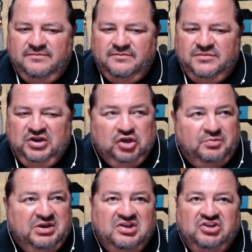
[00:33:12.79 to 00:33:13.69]
It could
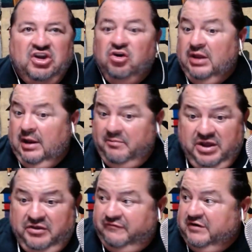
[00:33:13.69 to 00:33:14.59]
be that they don't like my
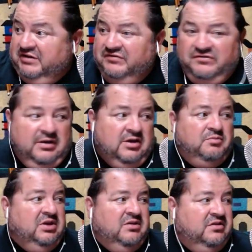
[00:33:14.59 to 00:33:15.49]
other friends. They could
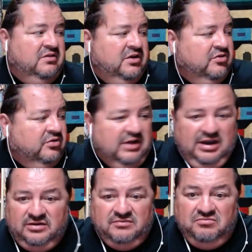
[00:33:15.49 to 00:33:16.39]
be that they don't
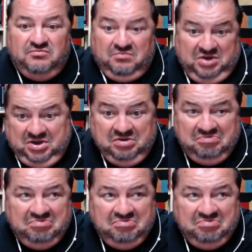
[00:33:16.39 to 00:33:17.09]
like me.